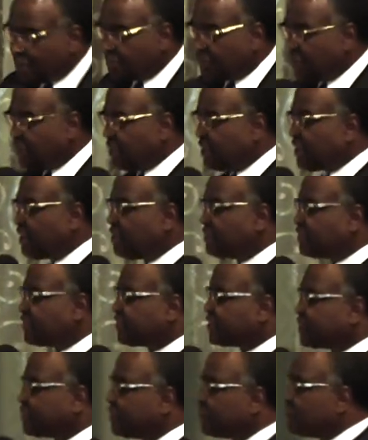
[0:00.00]
But it
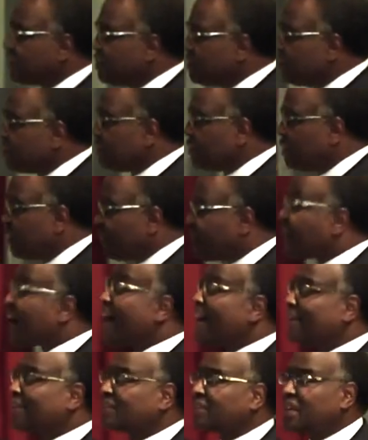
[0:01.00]
is a
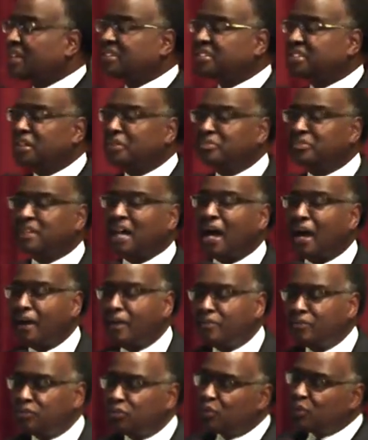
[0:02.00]
fact that
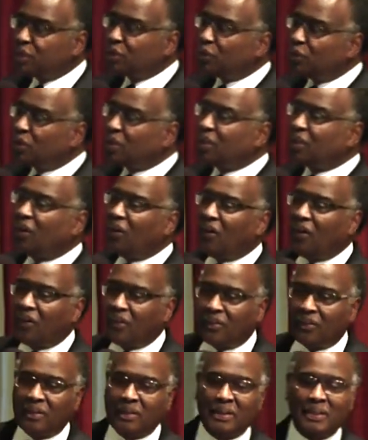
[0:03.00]
sometimes we go
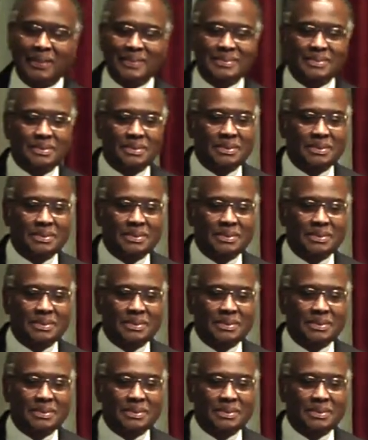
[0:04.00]
along